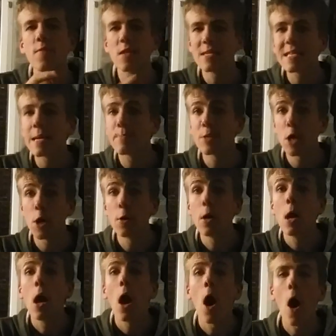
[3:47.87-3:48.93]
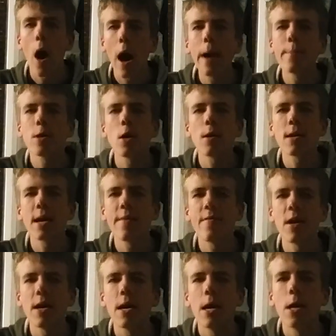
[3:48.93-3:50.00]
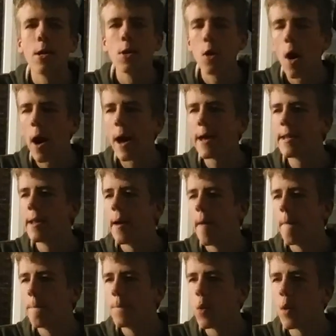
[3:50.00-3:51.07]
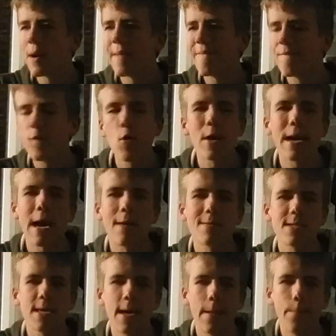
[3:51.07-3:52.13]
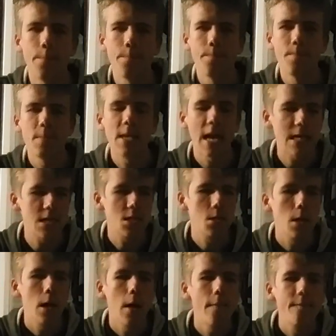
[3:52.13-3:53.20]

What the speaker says: of this episode, I'm going to give it 9.3 out of 10. Yes.